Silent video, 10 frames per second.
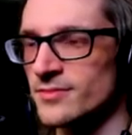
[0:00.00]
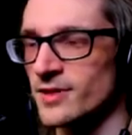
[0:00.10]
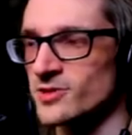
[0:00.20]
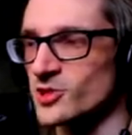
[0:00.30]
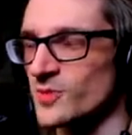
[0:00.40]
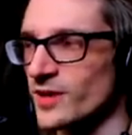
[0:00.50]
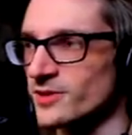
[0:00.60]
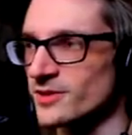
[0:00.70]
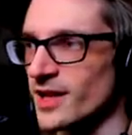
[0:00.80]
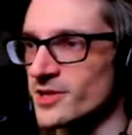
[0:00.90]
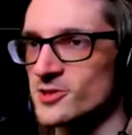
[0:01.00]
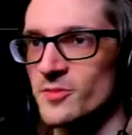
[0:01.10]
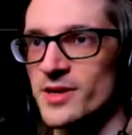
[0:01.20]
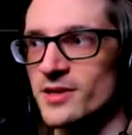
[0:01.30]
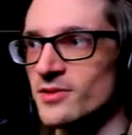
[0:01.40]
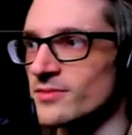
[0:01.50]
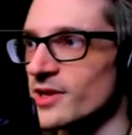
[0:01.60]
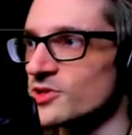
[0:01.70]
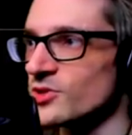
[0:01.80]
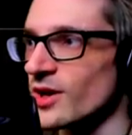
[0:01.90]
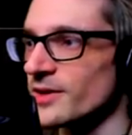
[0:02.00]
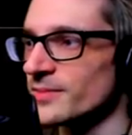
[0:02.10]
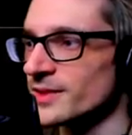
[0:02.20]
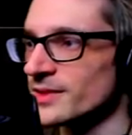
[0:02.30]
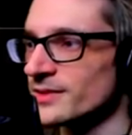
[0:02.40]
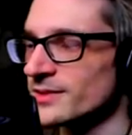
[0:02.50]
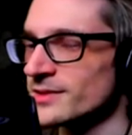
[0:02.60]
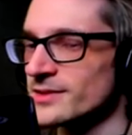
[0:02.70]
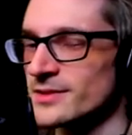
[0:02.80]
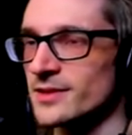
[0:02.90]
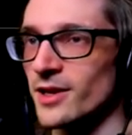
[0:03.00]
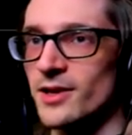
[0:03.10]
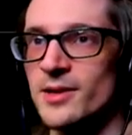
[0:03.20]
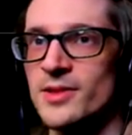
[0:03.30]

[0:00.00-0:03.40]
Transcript: I was expecting that, so I mean, nice try. I